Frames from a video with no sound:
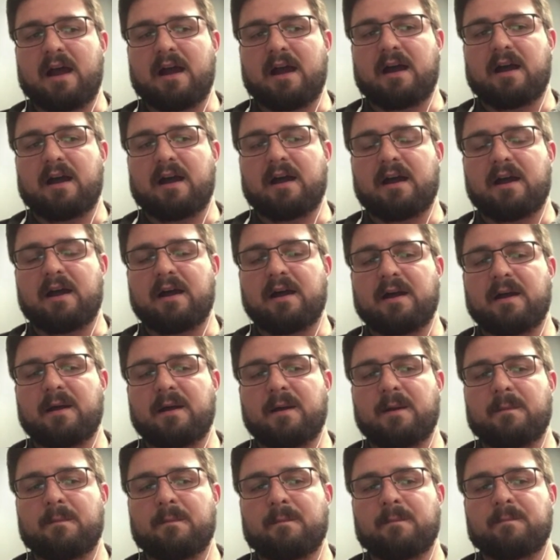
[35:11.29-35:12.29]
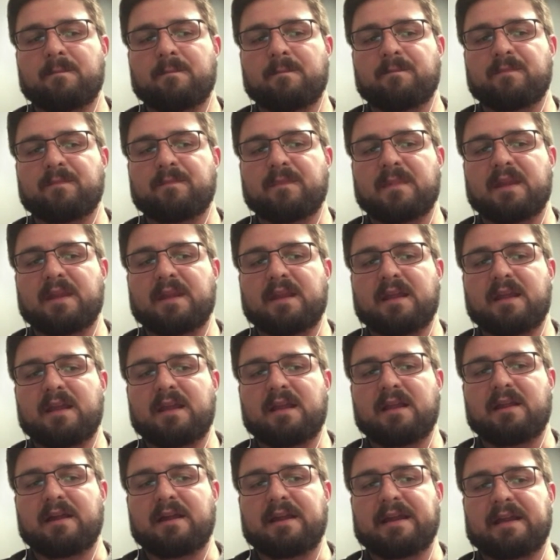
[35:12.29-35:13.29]

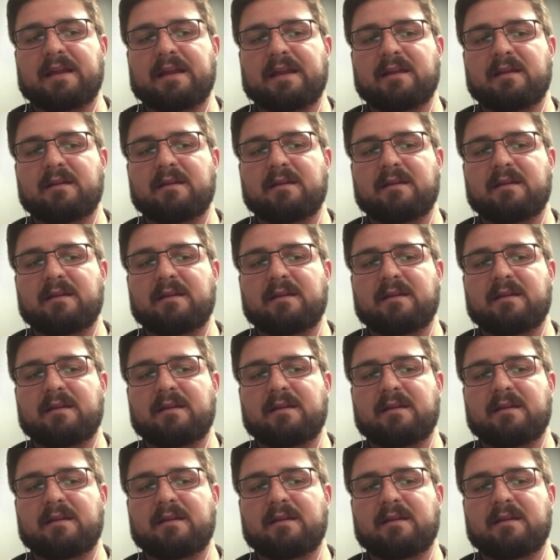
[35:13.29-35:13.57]
Like